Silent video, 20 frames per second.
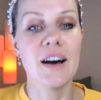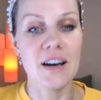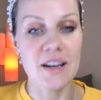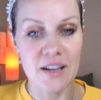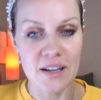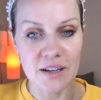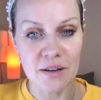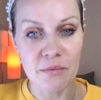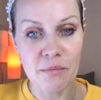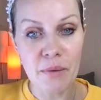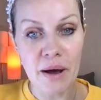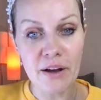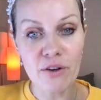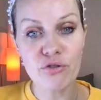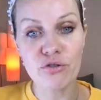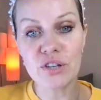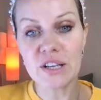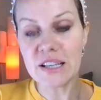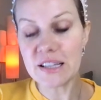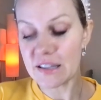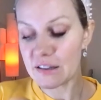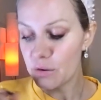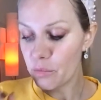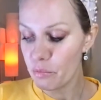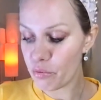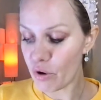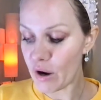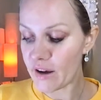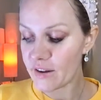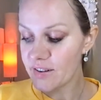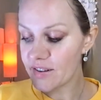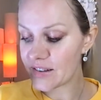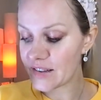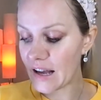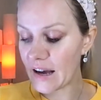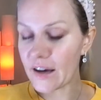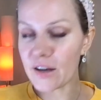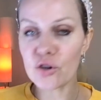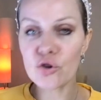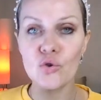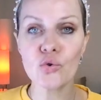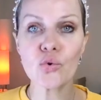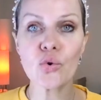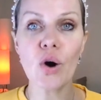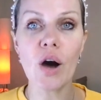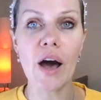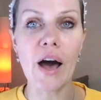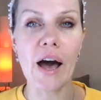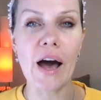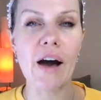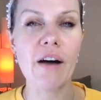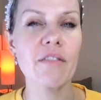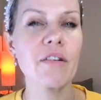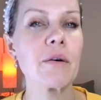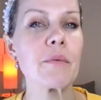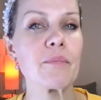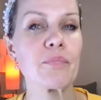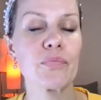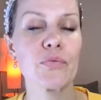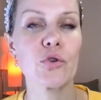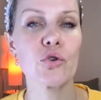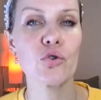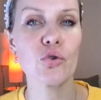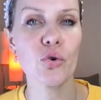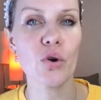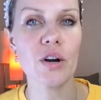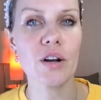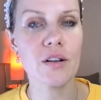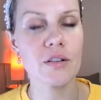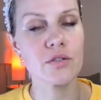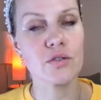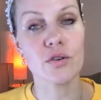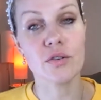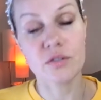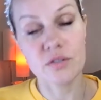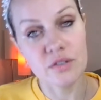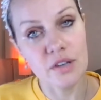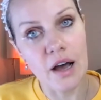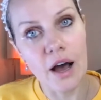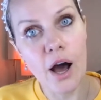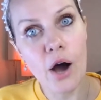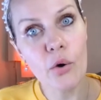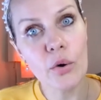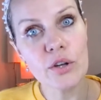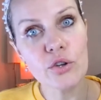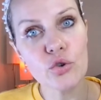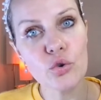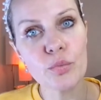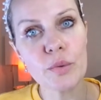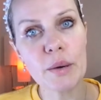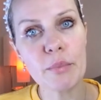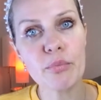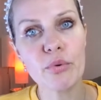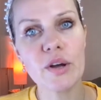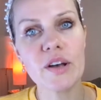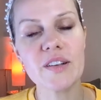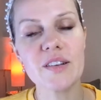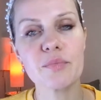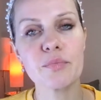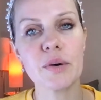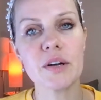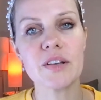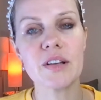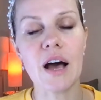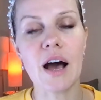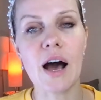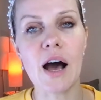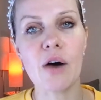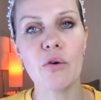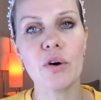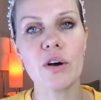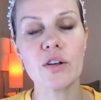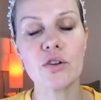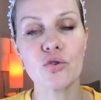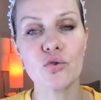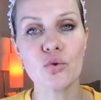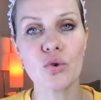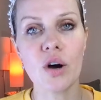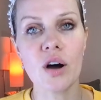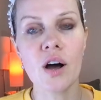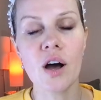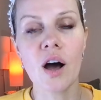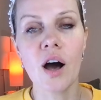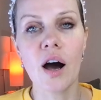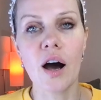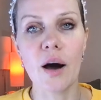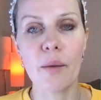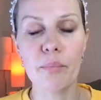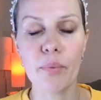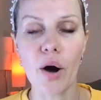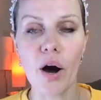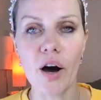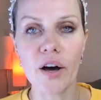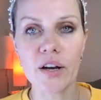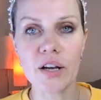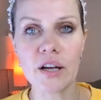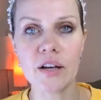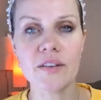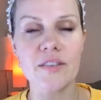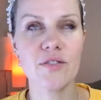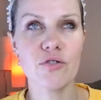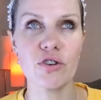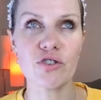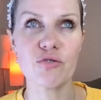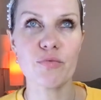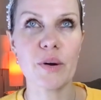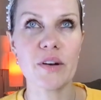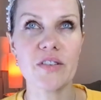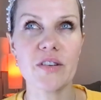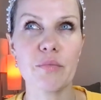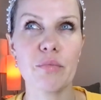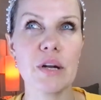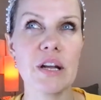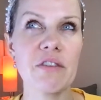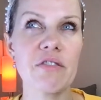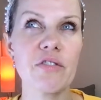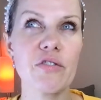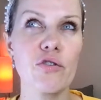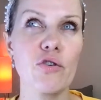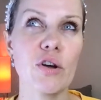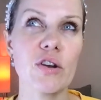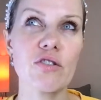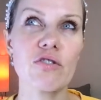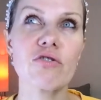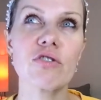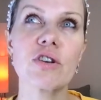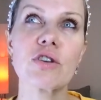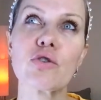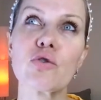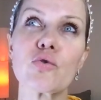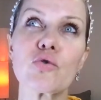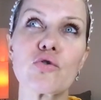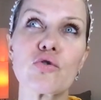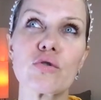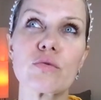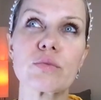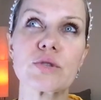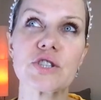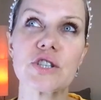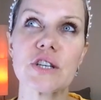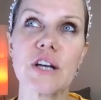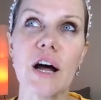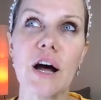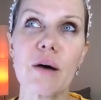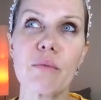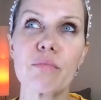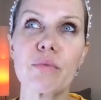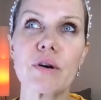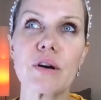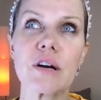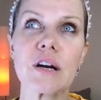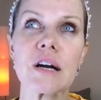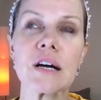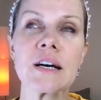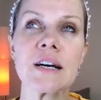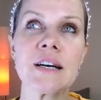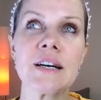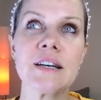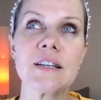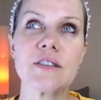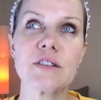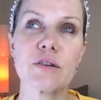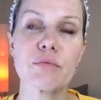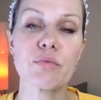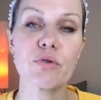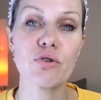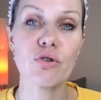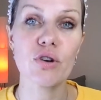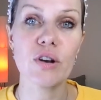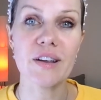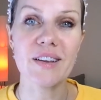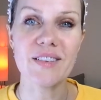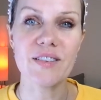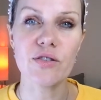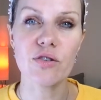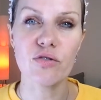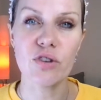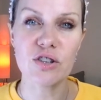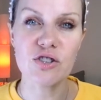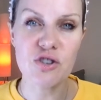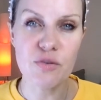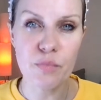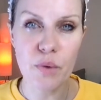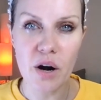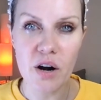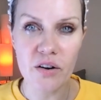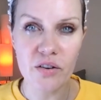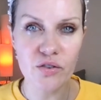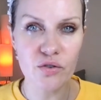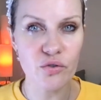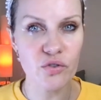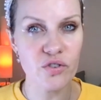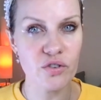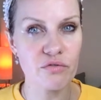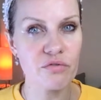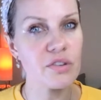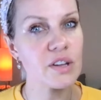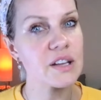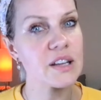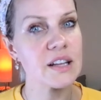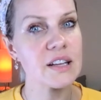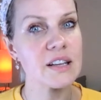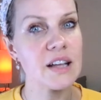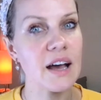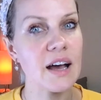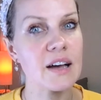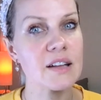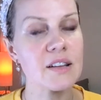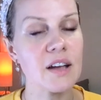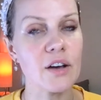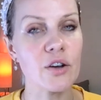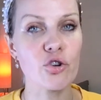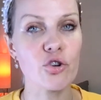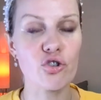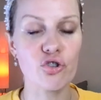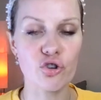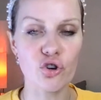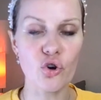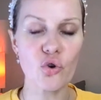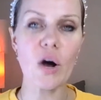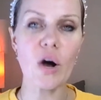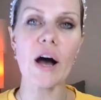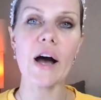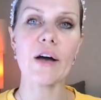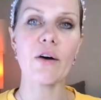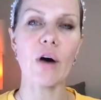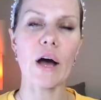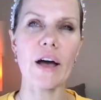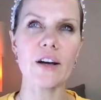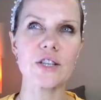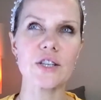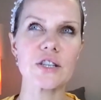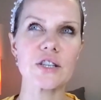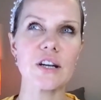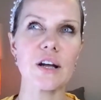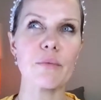microneedle breast. I do have tutorial, not how I do my breast, but how I do body stretch marks. I believe if you enter in YouTube, Jean Amber, dermarolling stretch marks or something like that, I show how I